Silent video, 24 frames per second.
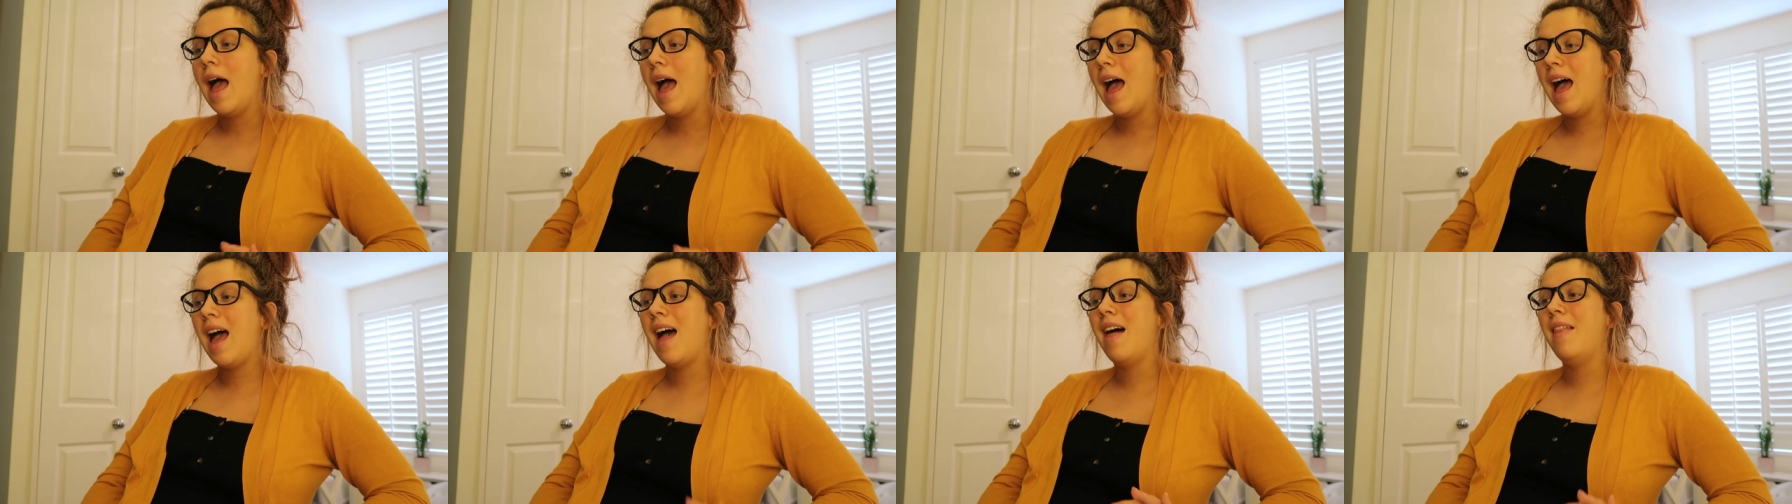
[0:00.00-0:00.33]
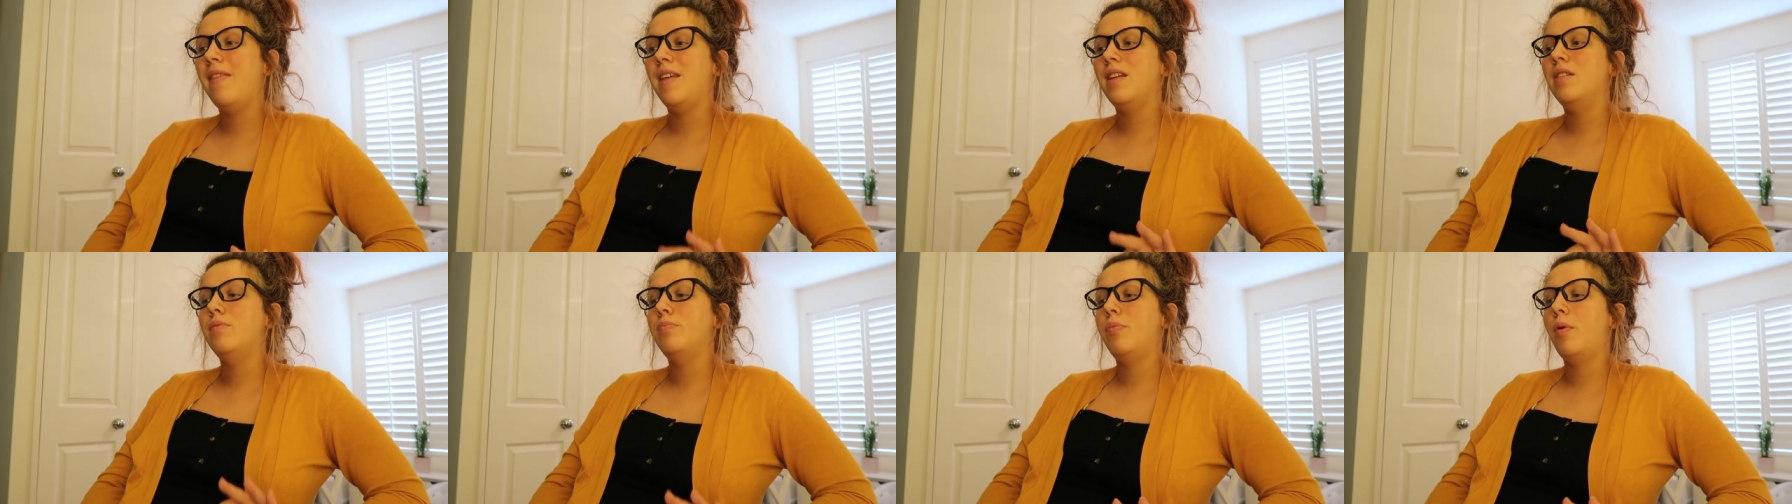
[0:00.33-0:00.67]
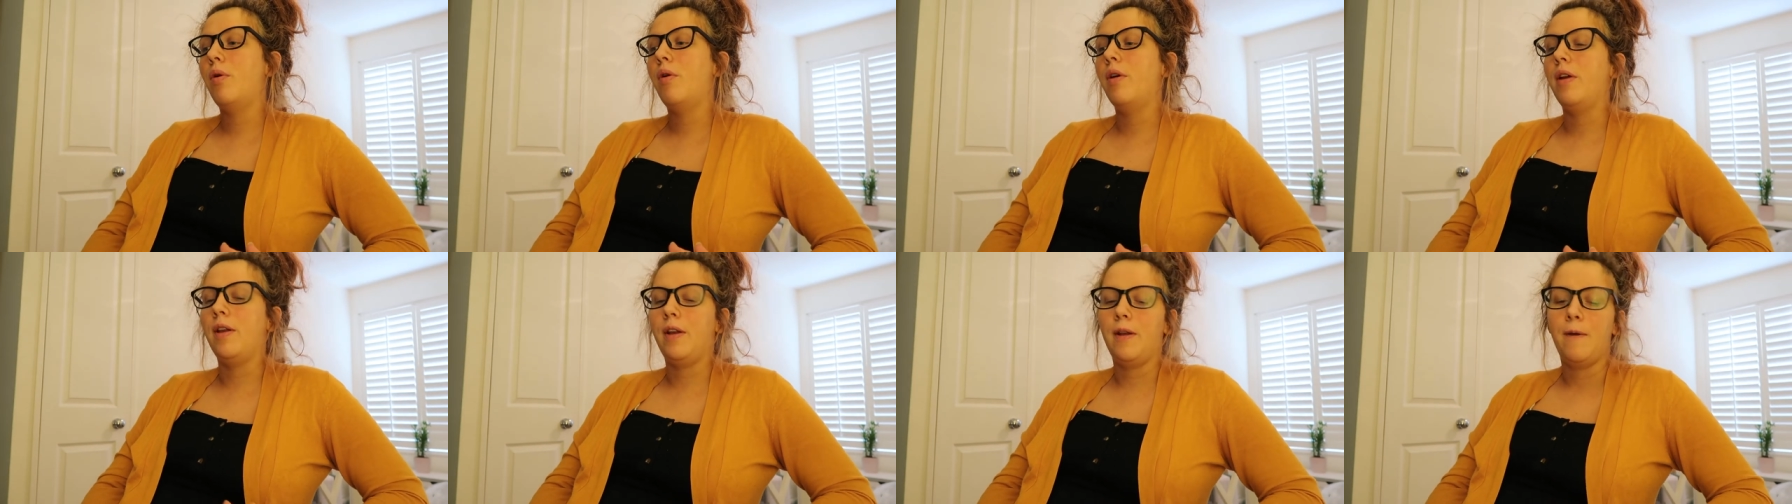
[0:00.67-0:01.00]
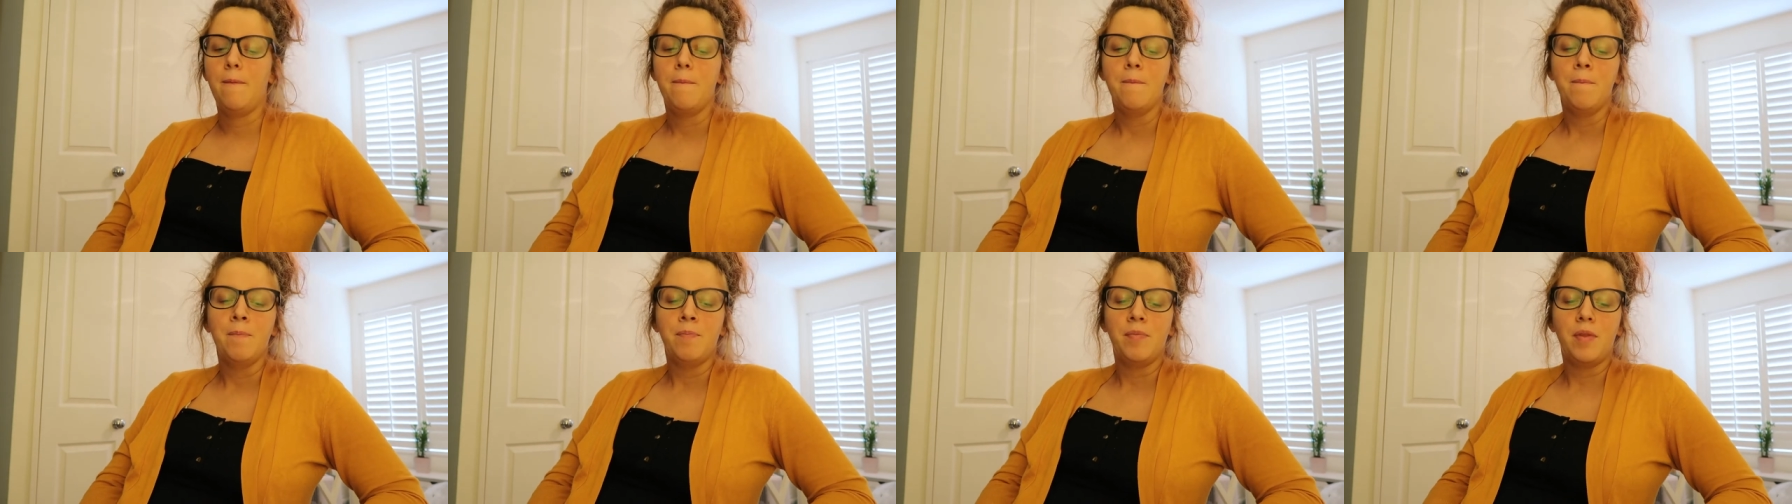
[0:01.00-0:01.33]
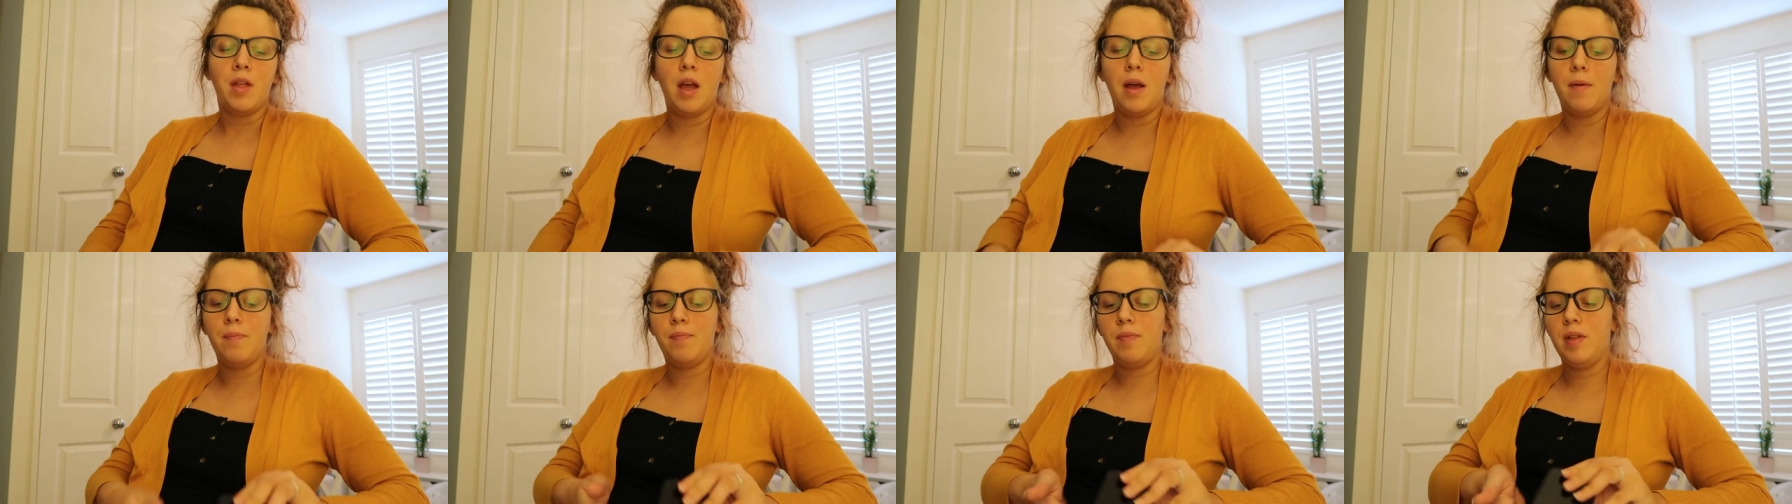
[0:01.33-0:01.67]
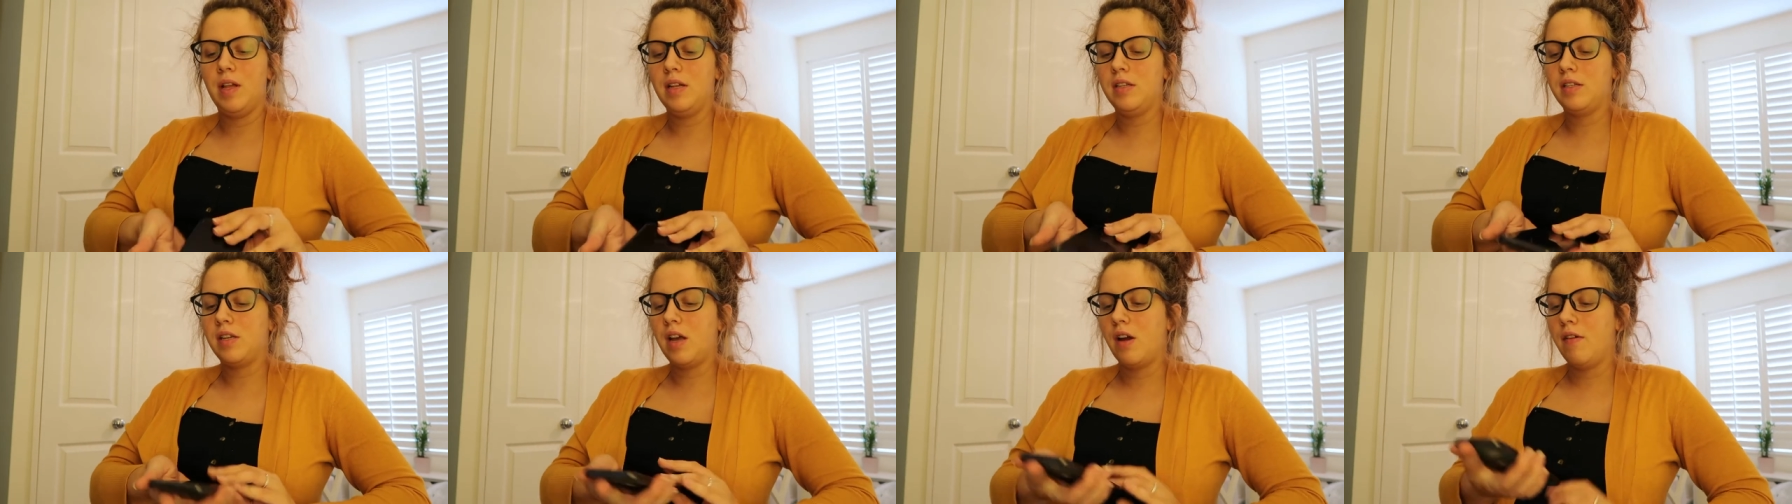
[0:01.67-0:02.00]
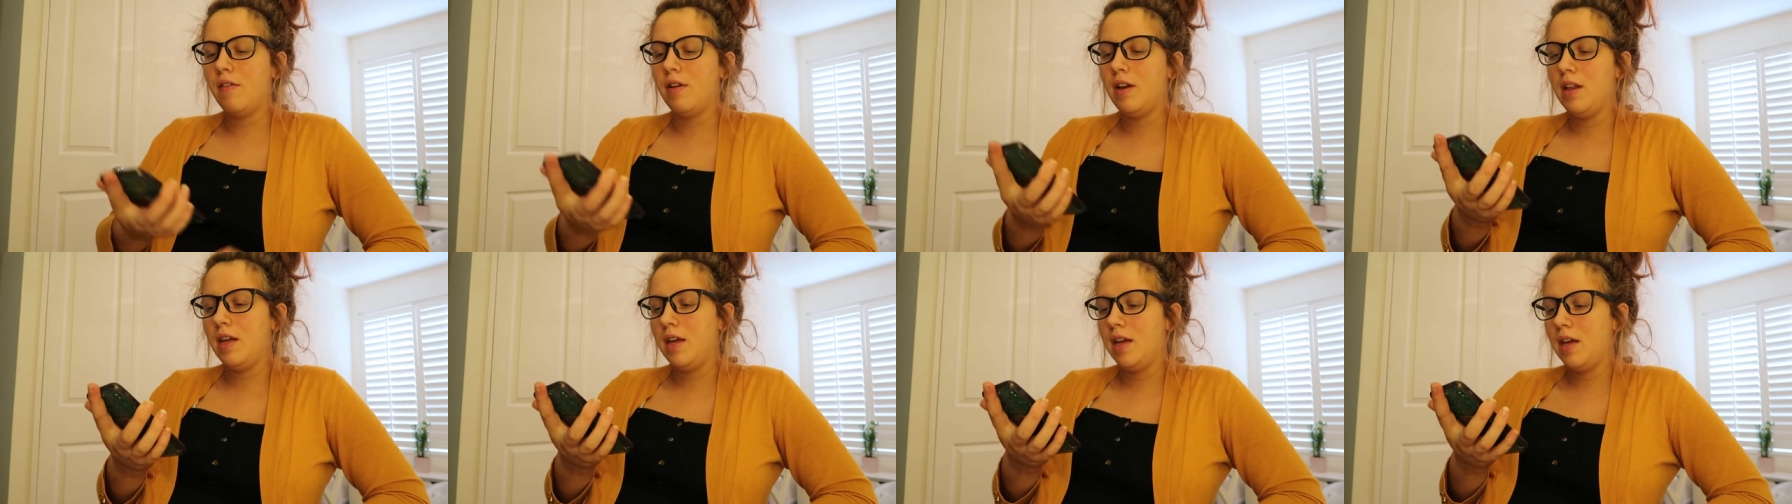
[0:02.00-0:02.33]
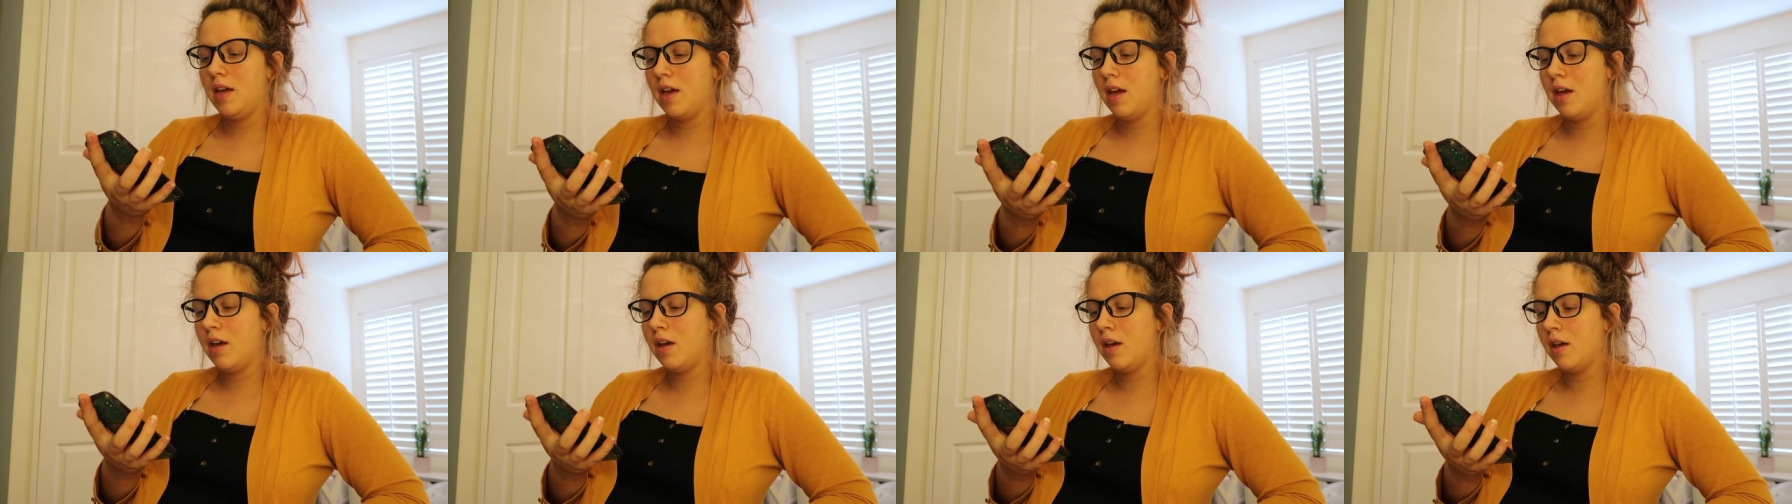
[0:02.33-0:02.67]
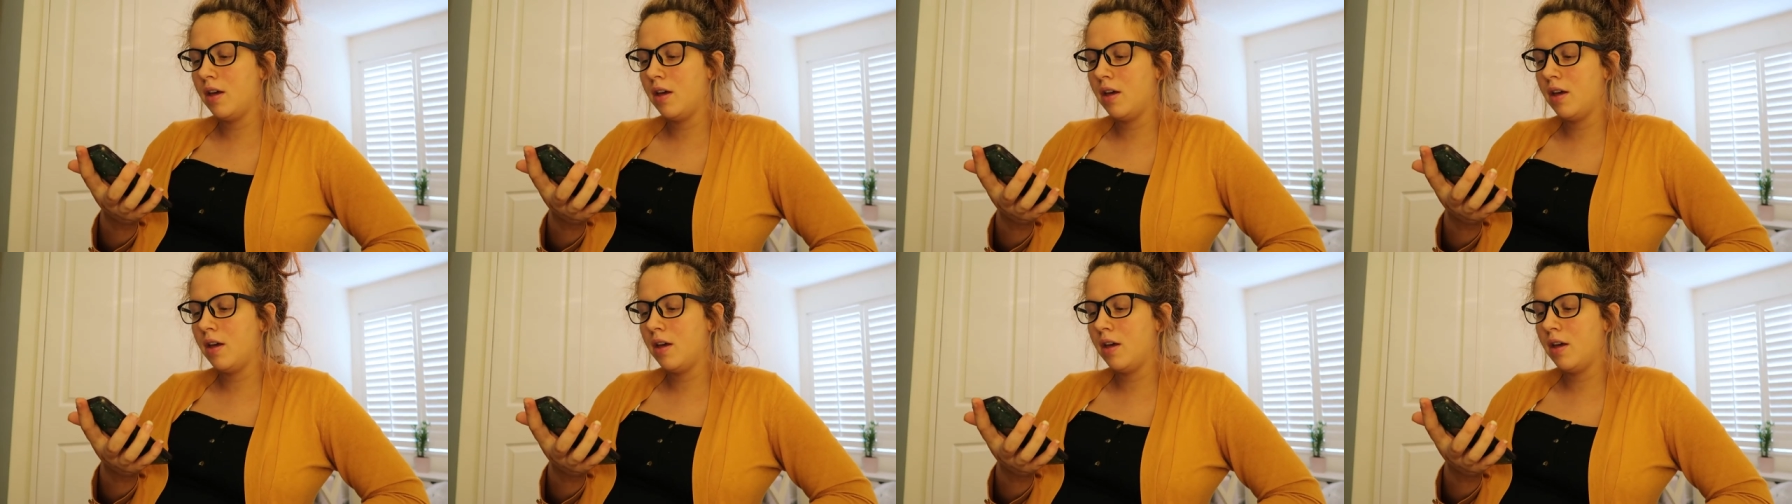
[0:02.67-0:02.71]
at this point. Um, it's currently